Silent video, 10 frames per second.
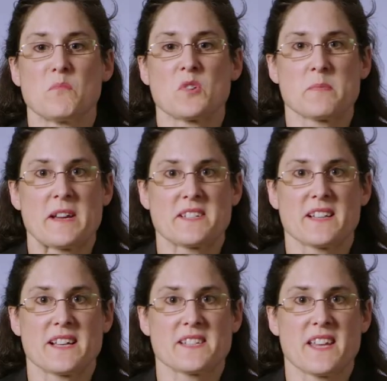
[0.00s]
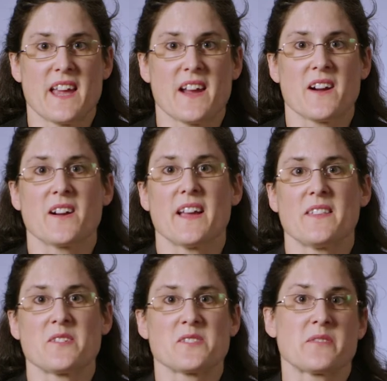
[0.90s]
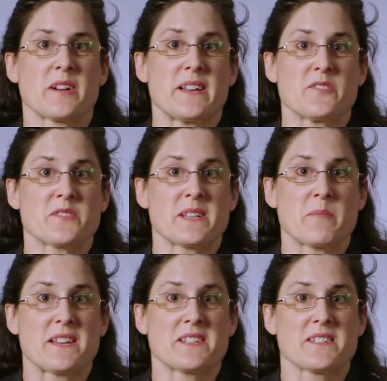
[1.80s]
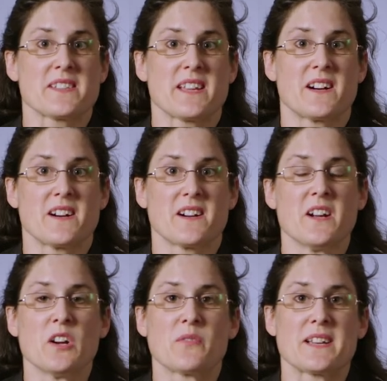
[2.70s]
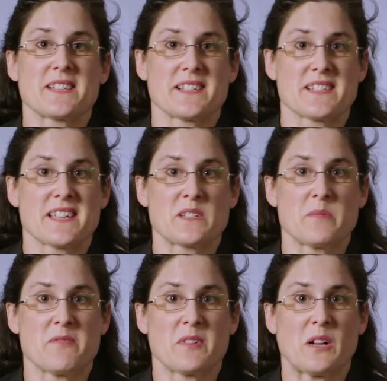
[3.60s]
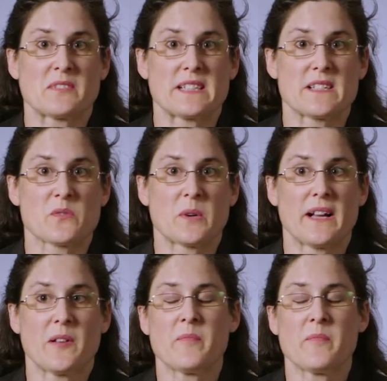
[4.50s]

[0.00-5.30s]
more specialized care, and those are very interesting patients that our residents get to be involved in as well.